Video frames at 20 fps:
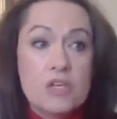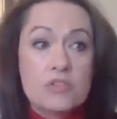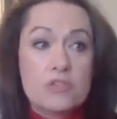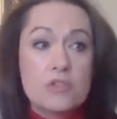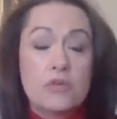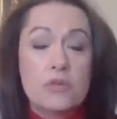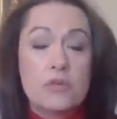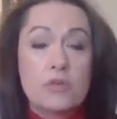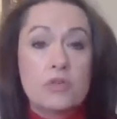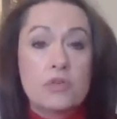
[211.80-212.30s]

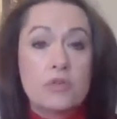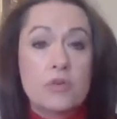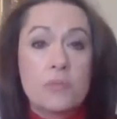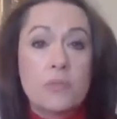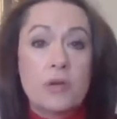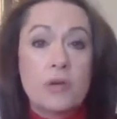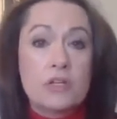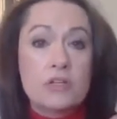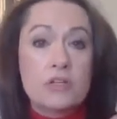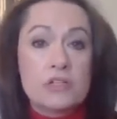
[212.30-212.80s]
So you
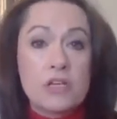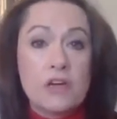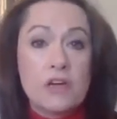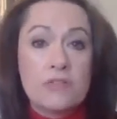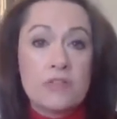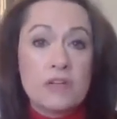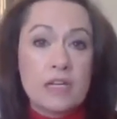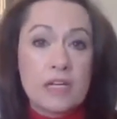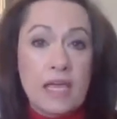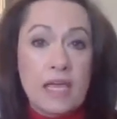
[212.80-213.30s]
put yourself
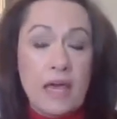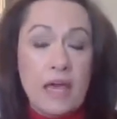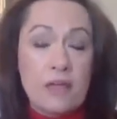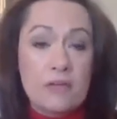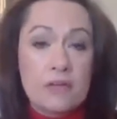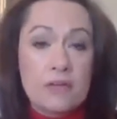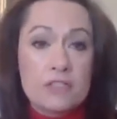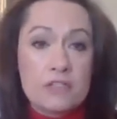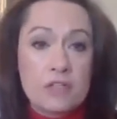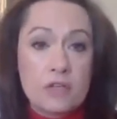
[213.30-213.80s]
in a
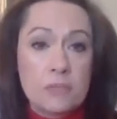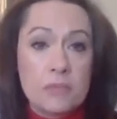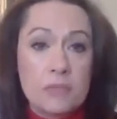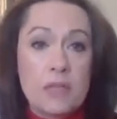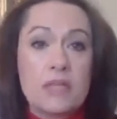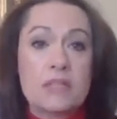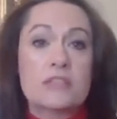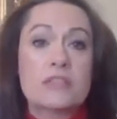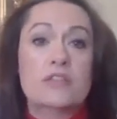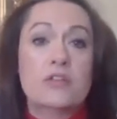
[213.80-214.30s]
calorie
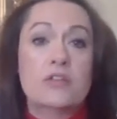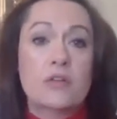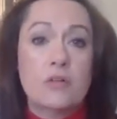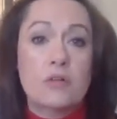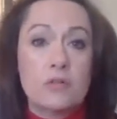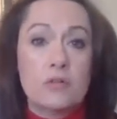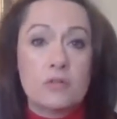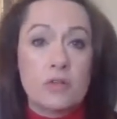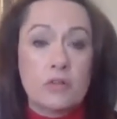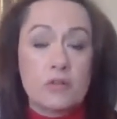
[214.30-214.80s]
surplus and
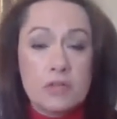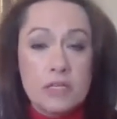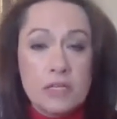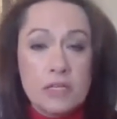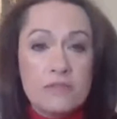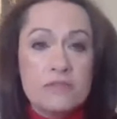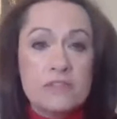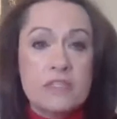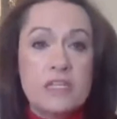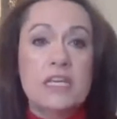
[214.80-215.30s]
you're
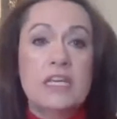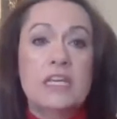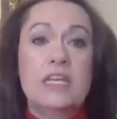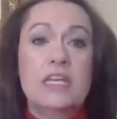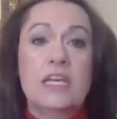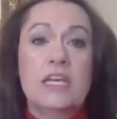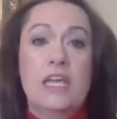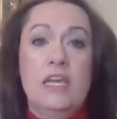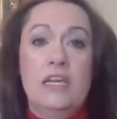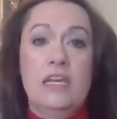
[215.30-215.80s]

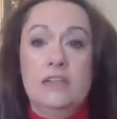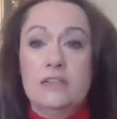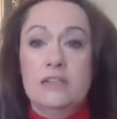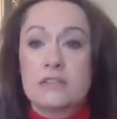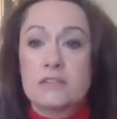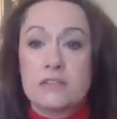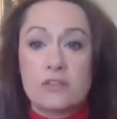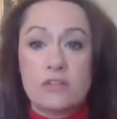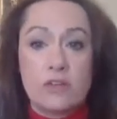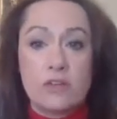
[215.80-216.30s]
lifting and
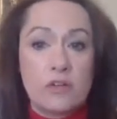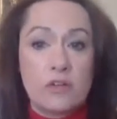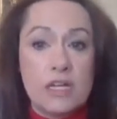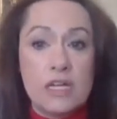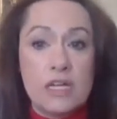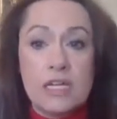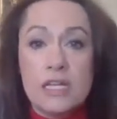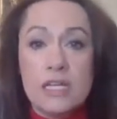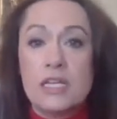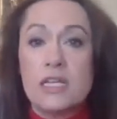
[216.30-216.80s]
you're
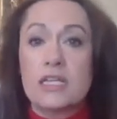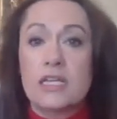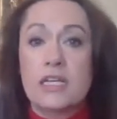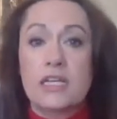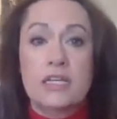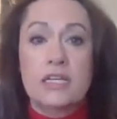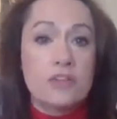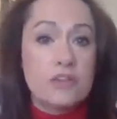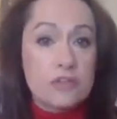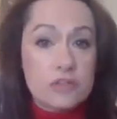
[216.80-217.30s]
eating
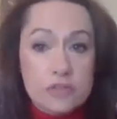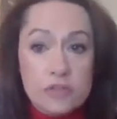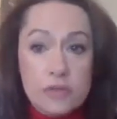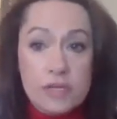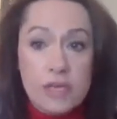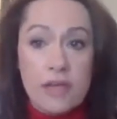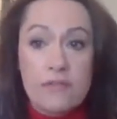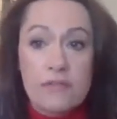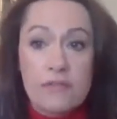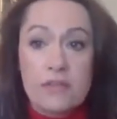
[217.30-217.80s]
clean and you're
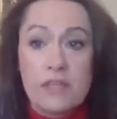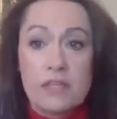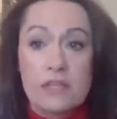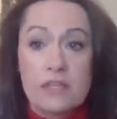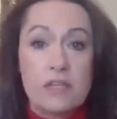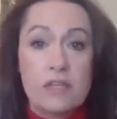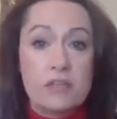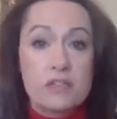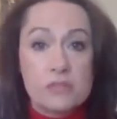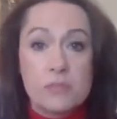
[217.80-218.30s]
doing everything
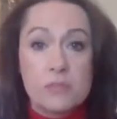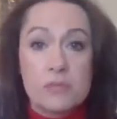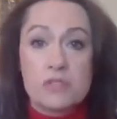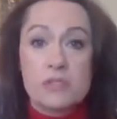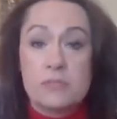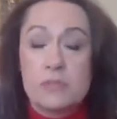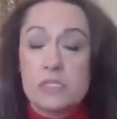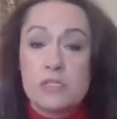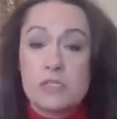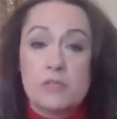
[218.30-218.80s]
that you're supposed
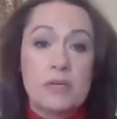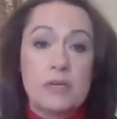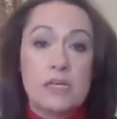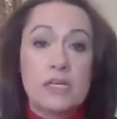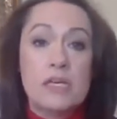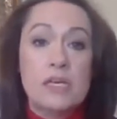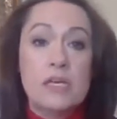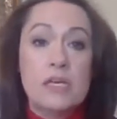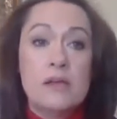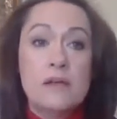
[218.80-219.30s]
to be doing,
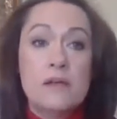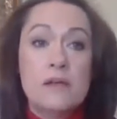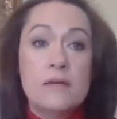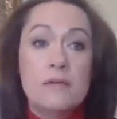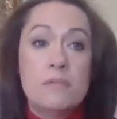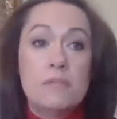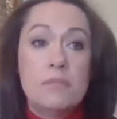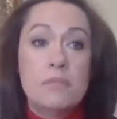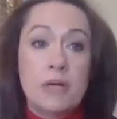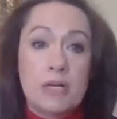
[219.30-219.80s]

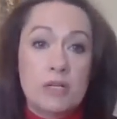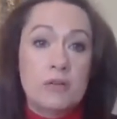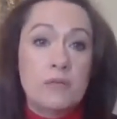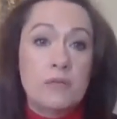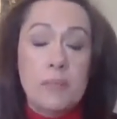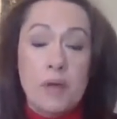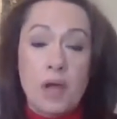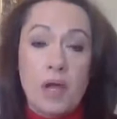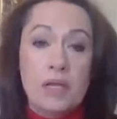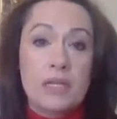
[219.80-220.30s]
but your
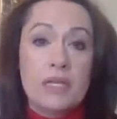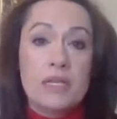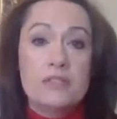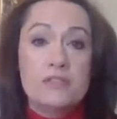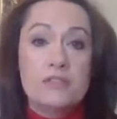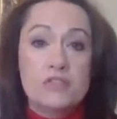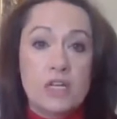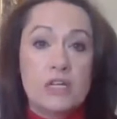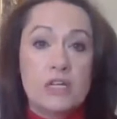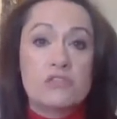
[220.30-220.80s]
body
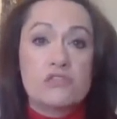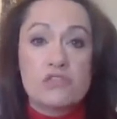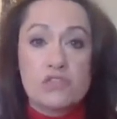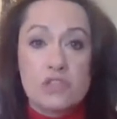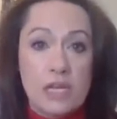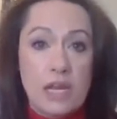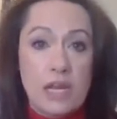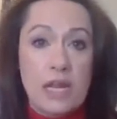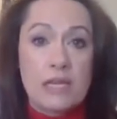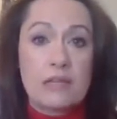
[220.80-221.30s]
just
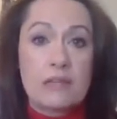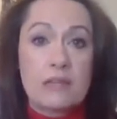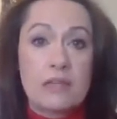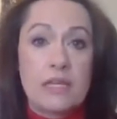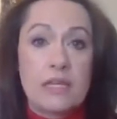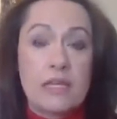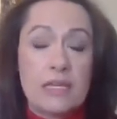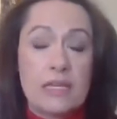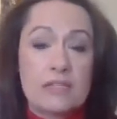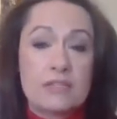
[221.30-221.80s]

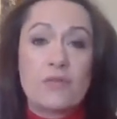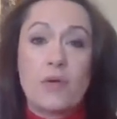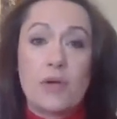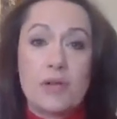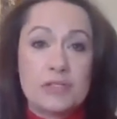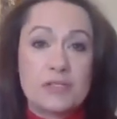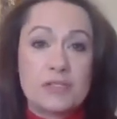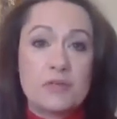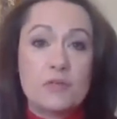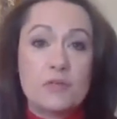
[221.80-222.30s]
genetically is
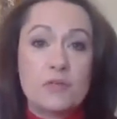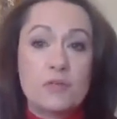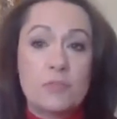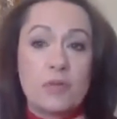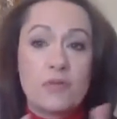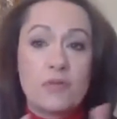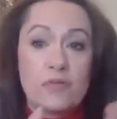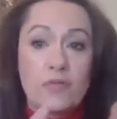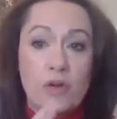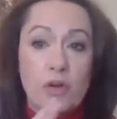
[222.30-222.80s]
going to
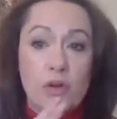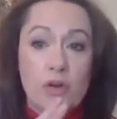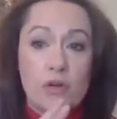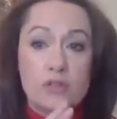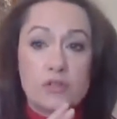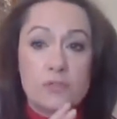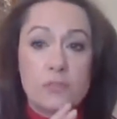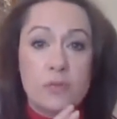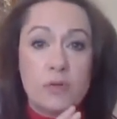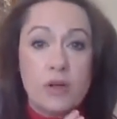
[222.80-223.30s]
prefer
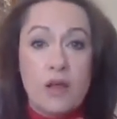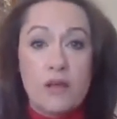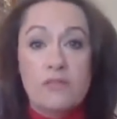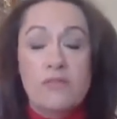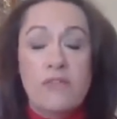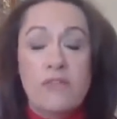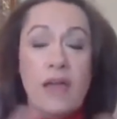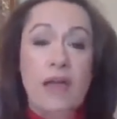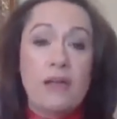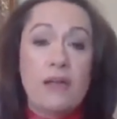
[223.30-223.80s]
to put on
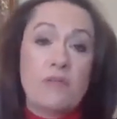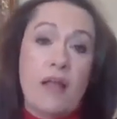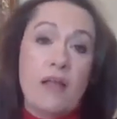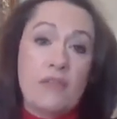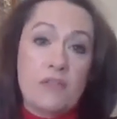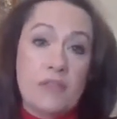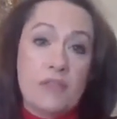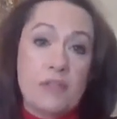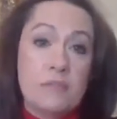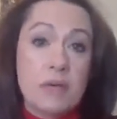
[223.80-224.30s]
fat
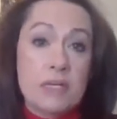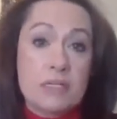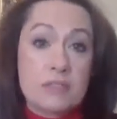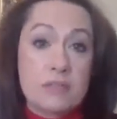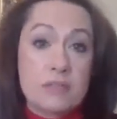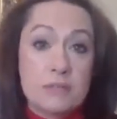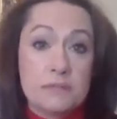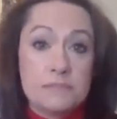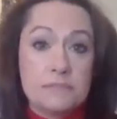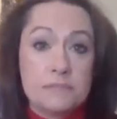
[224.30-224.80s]
rather than
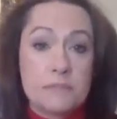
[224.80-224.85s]
muscle.